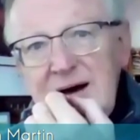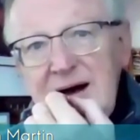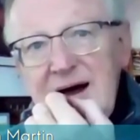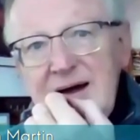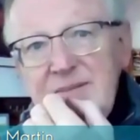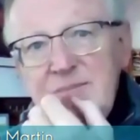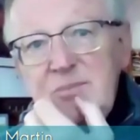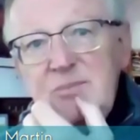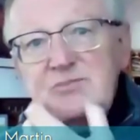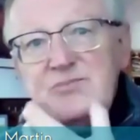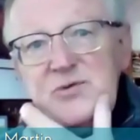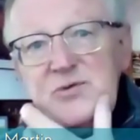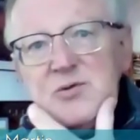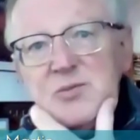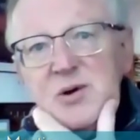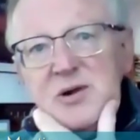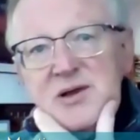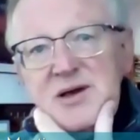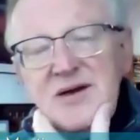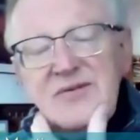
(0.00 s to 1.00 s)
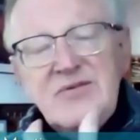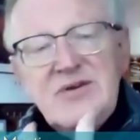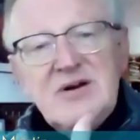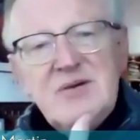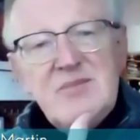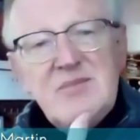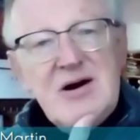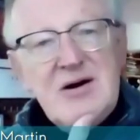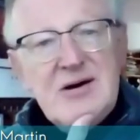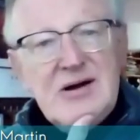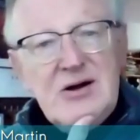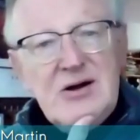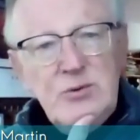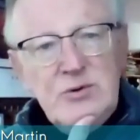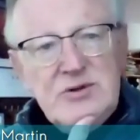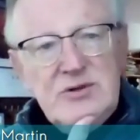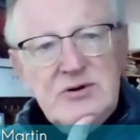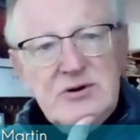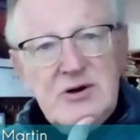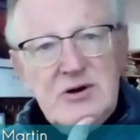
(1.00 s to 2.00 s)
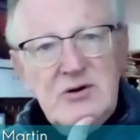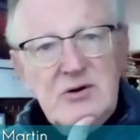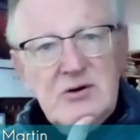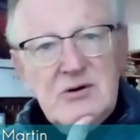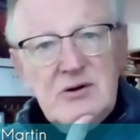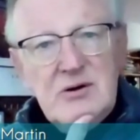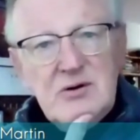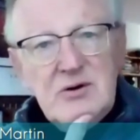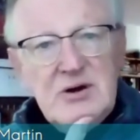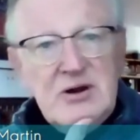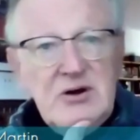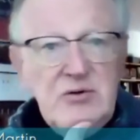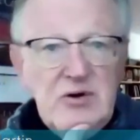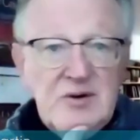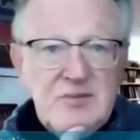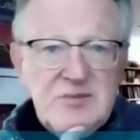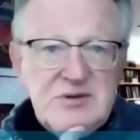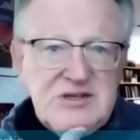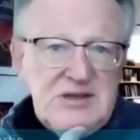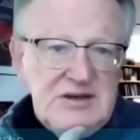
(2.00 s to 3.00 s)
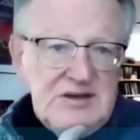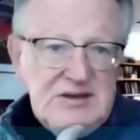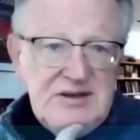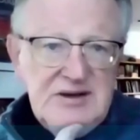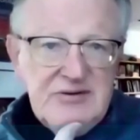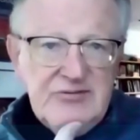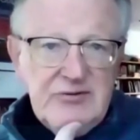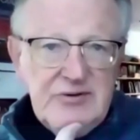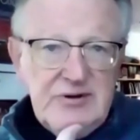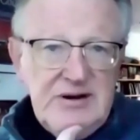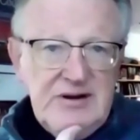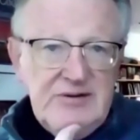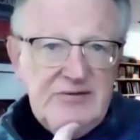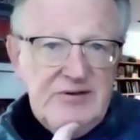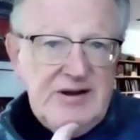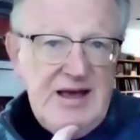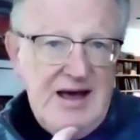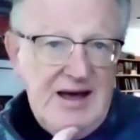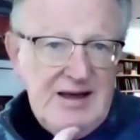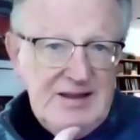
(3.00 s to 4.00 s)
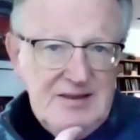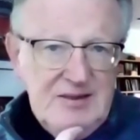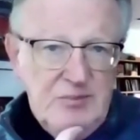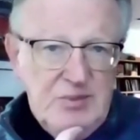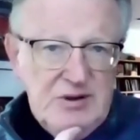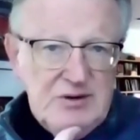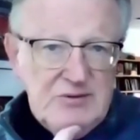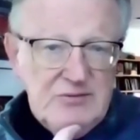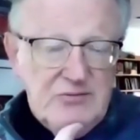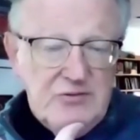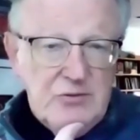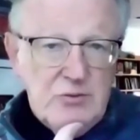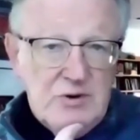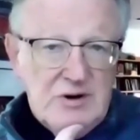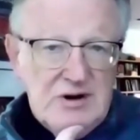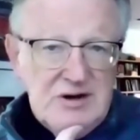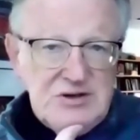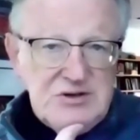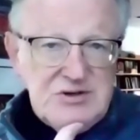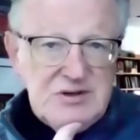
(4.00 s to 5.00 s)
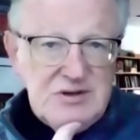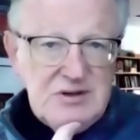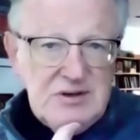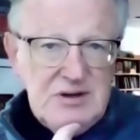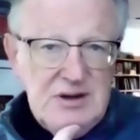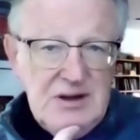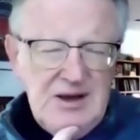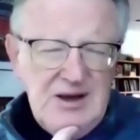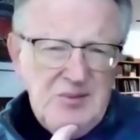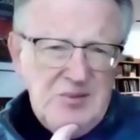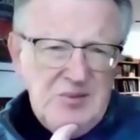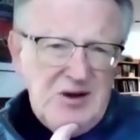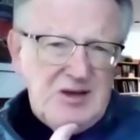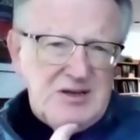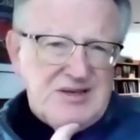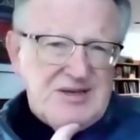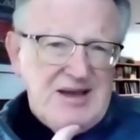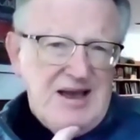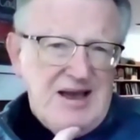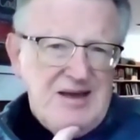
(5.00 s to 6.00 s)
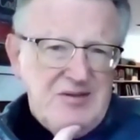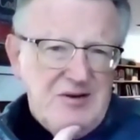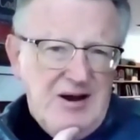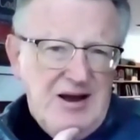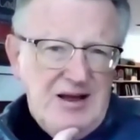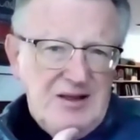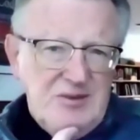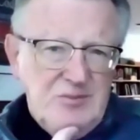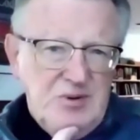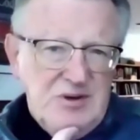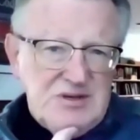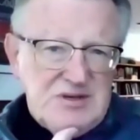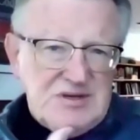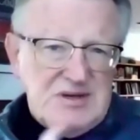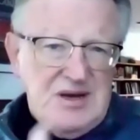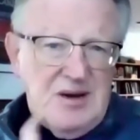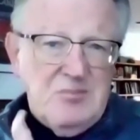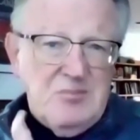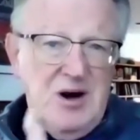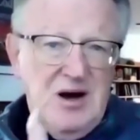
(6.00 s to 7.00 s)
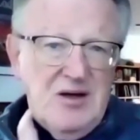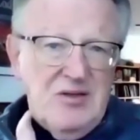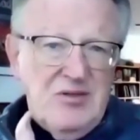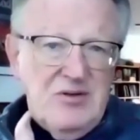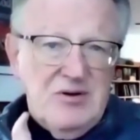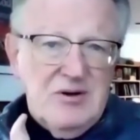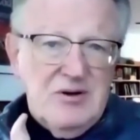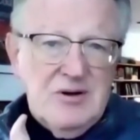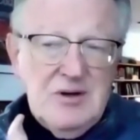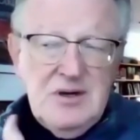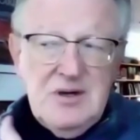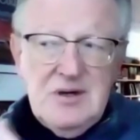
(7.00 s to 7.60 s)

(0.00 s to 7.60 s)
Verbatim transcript: I do believe that America would look enormously different if it hadn't been for Washington. Because say there had been some other